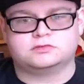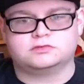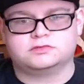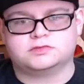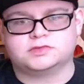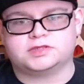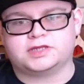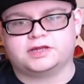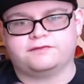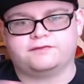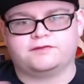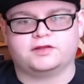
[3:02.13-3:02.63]

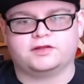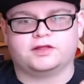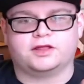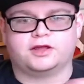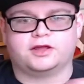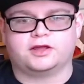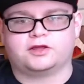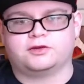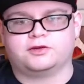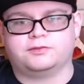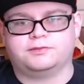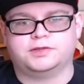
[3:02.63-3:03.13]
because I feel like
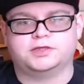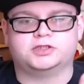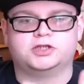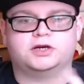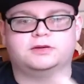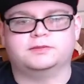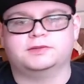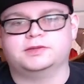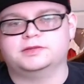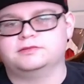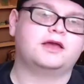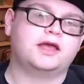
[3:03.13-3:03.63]
it could be
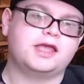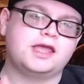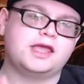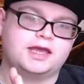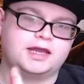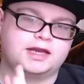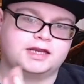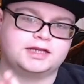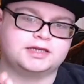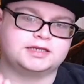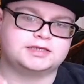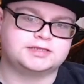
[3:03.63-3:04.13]
German.
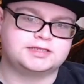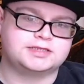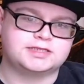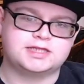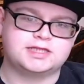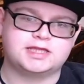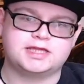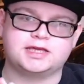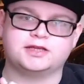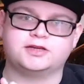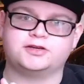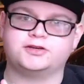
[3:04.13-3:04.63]
It is
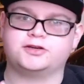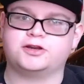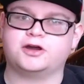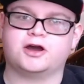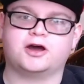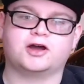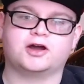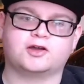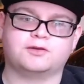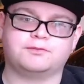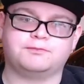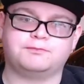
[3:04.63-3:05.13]
the
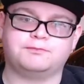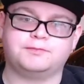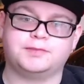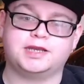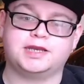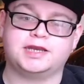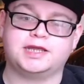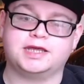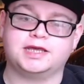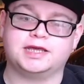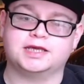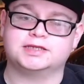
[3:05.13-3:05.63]
dog
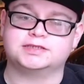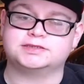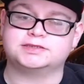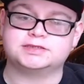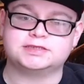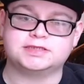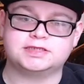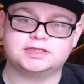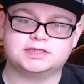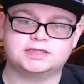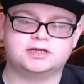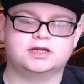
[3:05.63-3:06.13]
beating
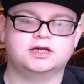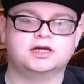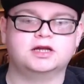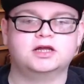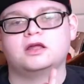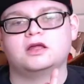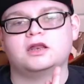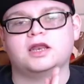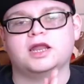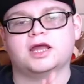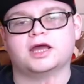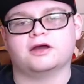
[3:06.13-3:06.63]
scene.
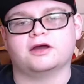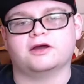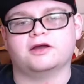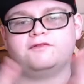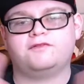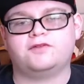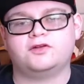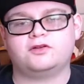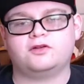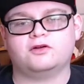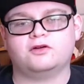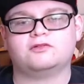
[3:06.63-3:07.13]
Now,
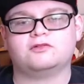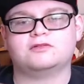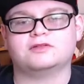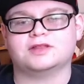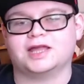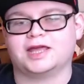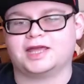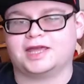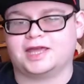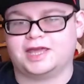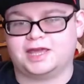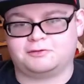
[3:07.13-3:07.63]
if you don't
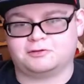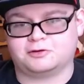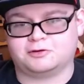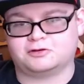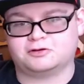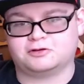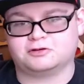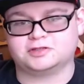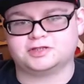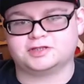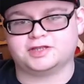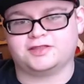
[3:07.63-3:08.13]
like animal
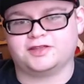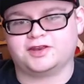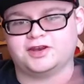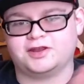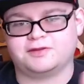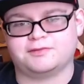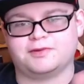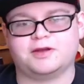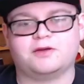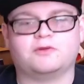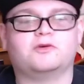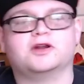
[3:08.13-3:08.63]
cruelty, then you
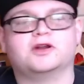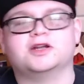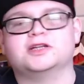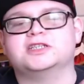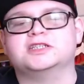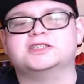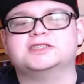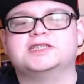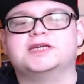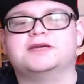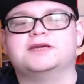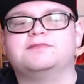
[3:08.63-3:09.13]
might want to
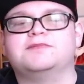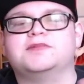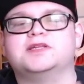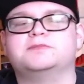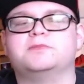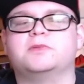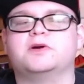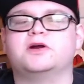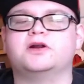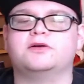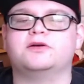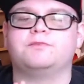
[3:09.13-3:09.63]
just skip this
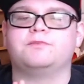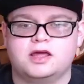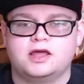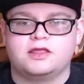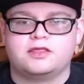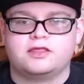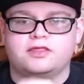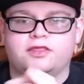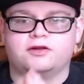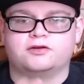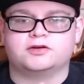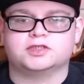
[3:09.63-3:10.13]
part.
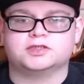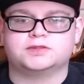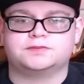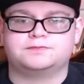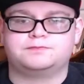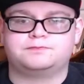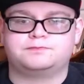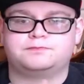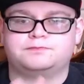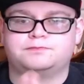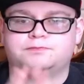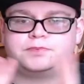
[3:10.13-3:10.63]
There is
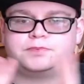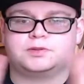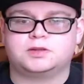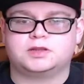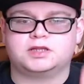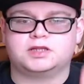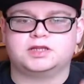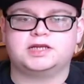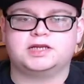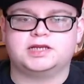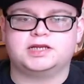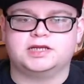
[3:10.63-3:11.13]

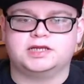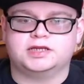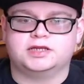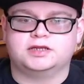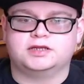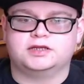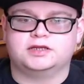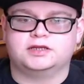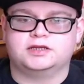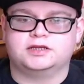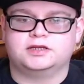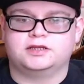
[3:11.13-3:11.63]

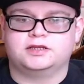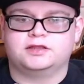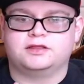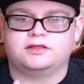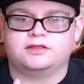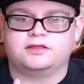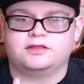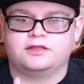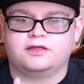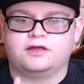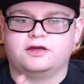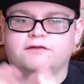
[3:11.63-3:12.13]
plenty
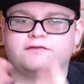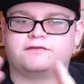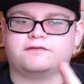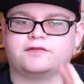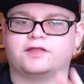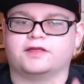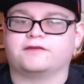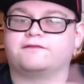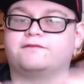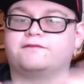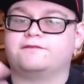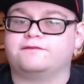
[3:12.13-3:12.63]
of
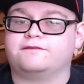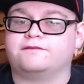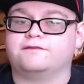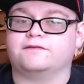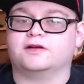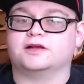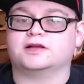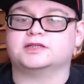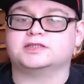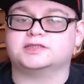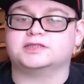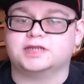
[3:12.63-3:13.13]
like
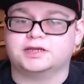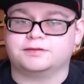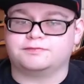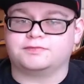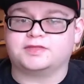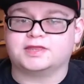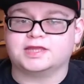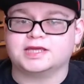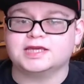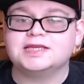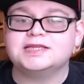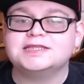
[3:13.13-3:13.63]
fucked up
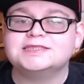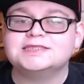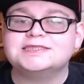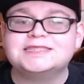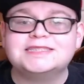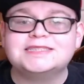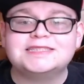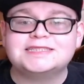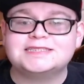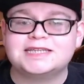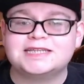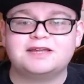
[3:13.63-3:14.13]
things
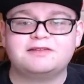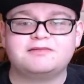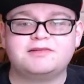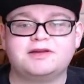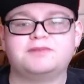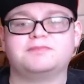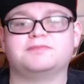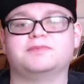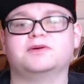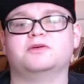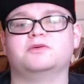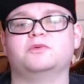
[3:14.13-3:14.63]
in this
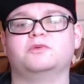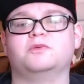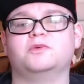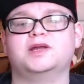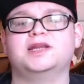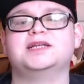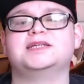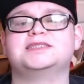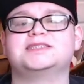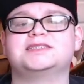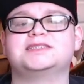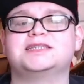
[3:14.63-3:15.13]
anime, but
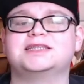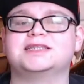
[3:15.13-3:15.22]
witnessing